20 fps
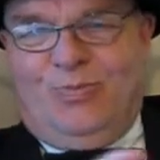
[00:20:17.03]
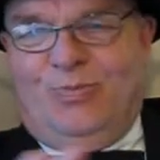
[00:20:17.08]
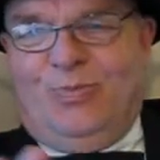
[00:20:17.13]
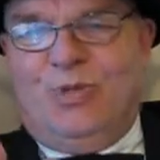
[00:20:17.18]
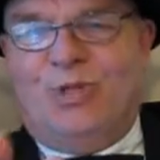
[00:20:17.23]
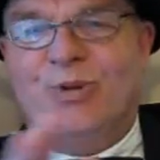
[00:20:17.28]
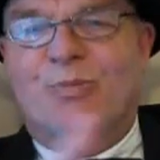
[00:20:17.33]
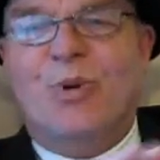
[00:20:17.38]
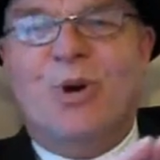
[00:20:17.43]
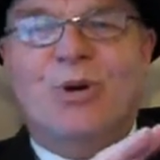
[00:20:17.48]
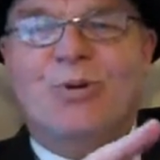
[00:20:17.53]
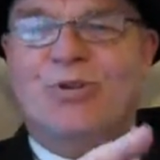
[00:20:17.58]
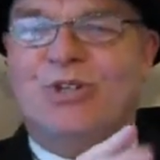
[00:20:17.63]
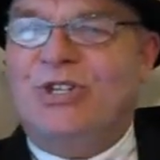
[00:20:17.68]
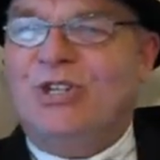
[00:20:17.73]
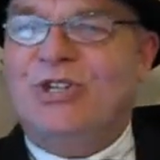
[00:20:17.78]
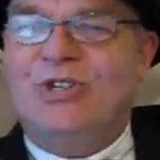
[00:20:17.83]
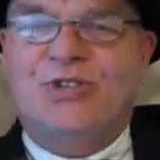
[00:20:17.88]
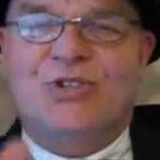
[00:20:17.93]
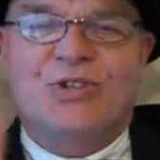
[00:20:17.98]
democracy
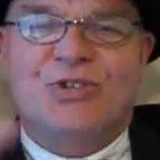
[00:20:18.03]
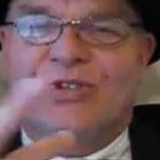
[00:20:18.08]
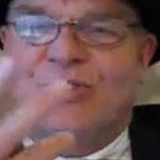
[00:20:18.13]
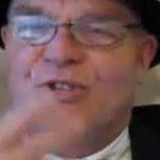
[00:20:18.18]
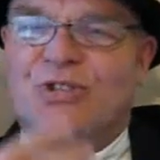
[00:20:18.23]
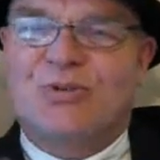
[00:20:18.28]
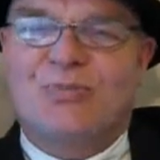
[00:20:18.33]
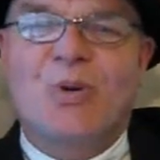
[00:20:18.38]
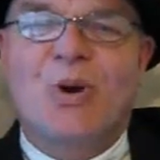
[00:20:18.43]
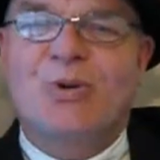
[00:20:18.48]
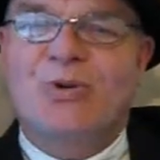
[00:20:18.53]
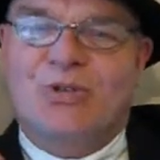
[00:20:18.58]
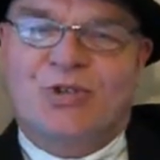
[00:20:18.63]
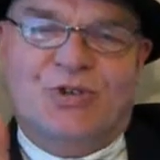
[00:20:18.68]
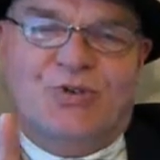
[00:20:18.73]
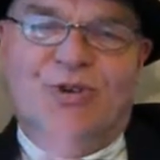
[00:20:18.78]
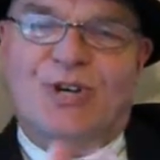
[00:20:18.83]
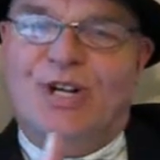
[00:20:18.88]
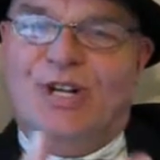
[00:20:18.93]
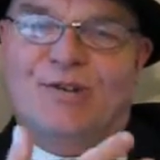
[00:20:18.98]
is just a
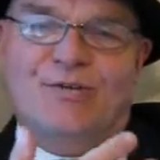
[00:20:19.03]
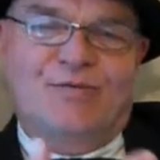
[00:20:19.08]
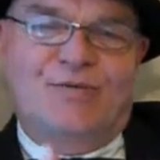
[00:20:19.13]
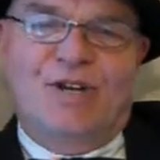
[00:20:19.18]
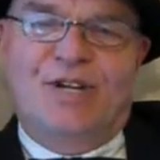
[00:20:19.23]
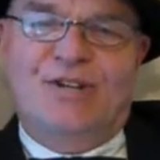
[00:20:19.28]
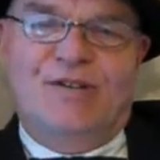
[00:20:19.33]
smokescreen in front